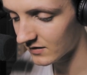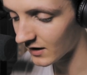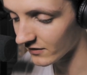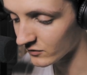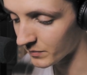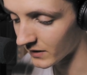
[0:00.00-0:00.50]

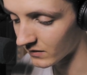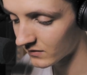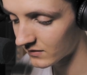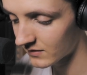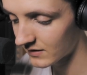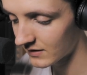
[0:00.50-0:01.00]
asked
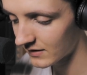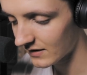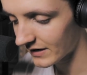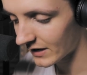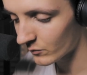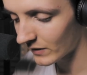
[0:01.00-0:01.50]
Pearl.
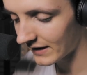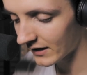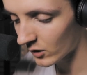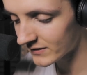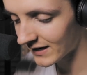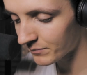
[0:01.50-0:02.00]
"And will he
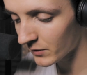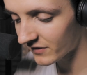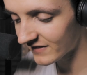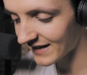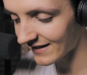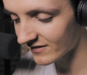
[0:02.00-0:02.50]
hold out
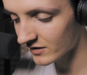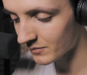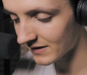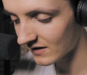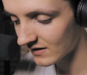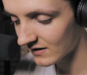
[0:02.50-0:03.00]
both his hands to
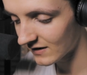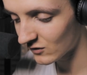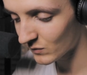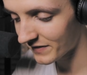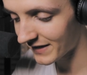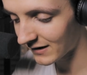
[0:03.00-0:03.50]
me,
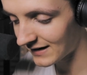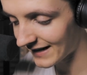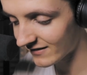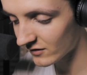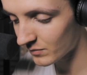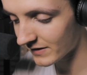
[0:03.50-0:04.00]
as when thou
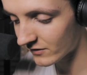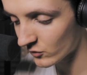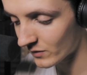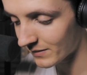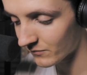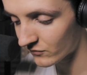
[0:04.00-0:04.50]
ledst me
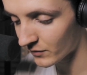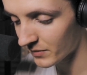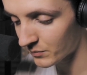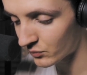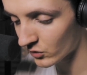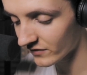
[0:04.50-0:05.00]
to him from
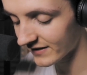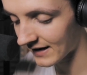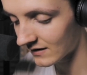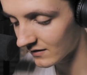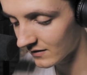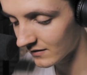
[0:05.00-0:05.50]
the
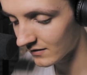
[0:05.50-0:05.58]
brookside?"